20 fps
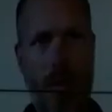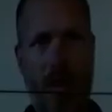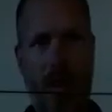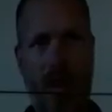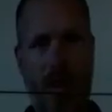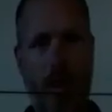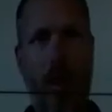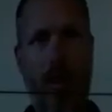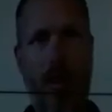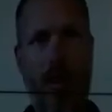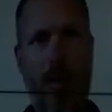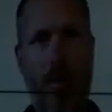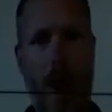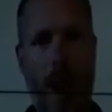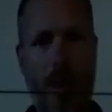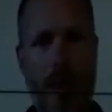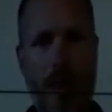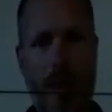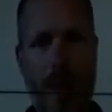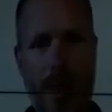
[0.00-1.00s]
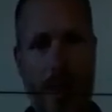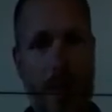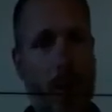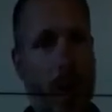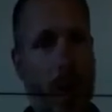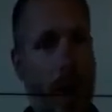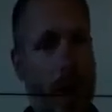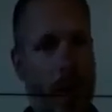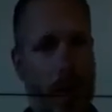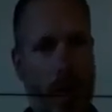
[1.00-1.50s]
of Sparse is to
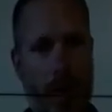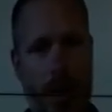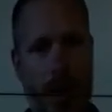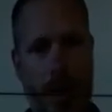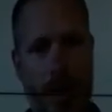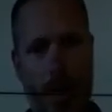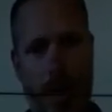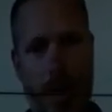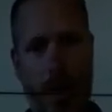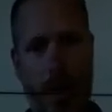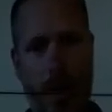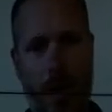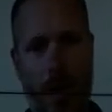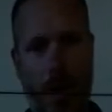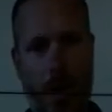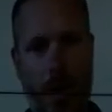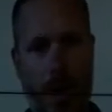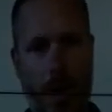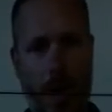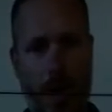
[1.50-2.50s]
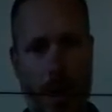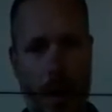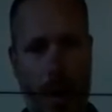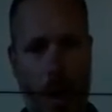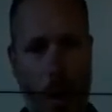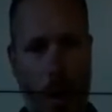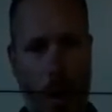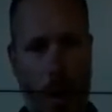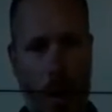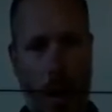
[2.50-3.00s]
reduce the
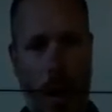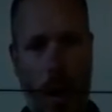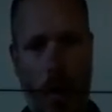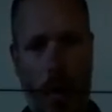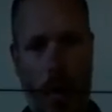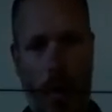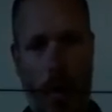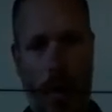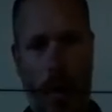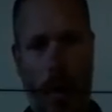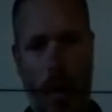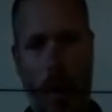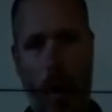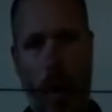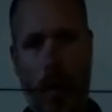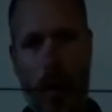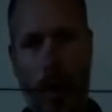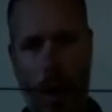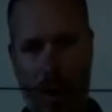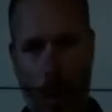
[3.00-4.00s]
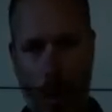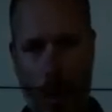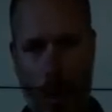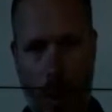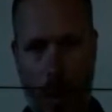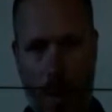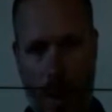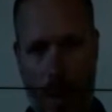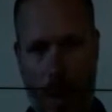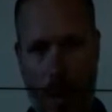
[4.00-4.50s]
number of
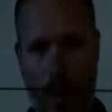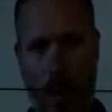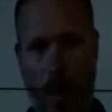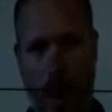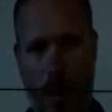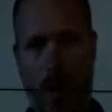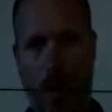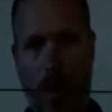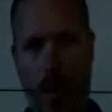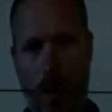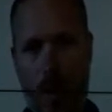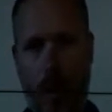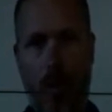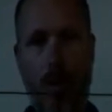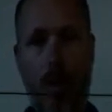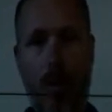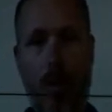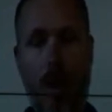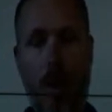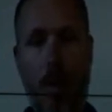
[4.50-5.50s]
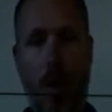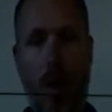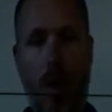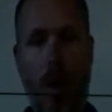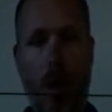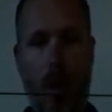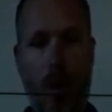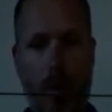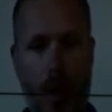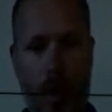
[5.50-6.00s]
transponders that you have to deploy
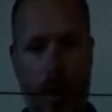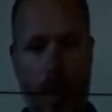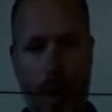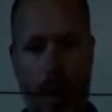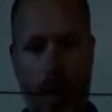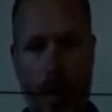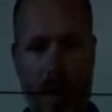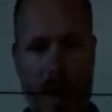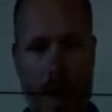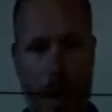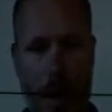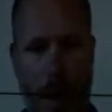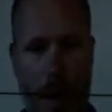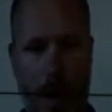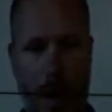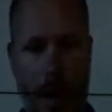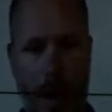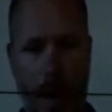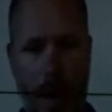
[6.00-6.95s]
on the seabed.